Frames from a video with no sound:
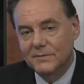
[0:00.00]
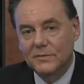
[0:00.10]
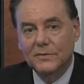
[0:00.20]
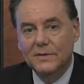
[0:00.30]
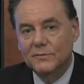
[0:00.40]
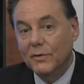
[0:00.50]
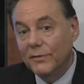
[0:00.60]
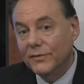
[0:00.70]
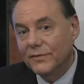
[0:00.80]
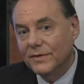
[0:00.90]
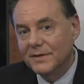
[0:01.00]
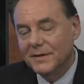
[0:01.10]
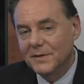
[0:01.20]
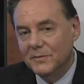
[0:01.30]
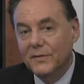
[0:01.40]
wool and woof,
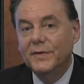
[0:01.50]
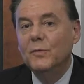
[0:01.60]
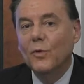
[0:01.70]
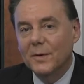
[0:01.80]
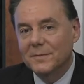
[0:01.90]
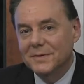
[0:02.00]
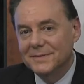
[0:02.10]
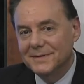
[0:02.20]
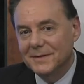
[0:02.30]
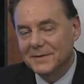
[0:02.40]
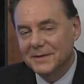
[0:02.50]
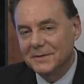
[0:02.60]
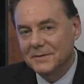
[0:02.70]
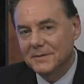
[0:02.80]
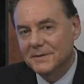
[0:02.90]
woof and warp, there we
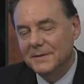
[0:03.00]
go,